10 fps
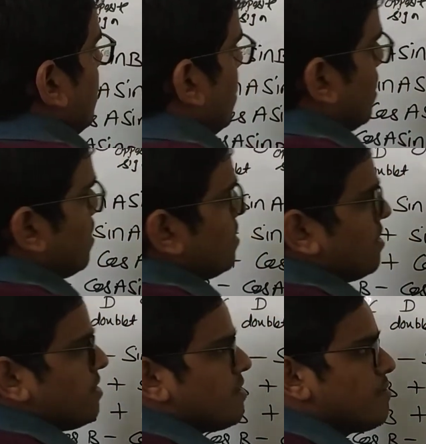And in
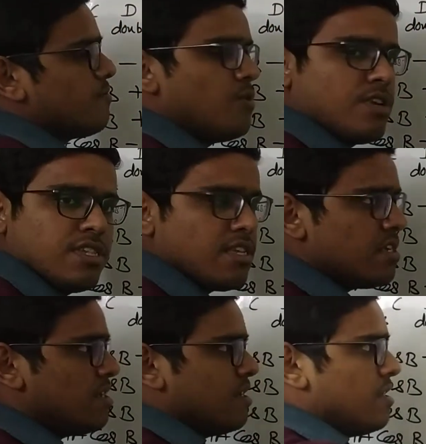this 43,
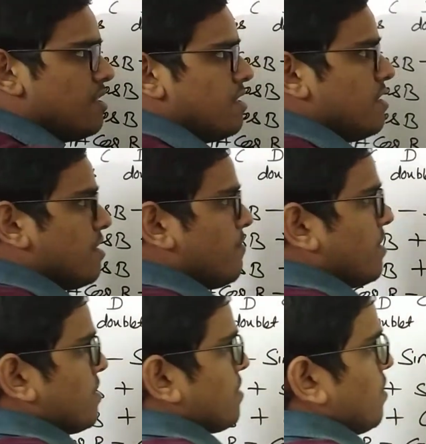reverse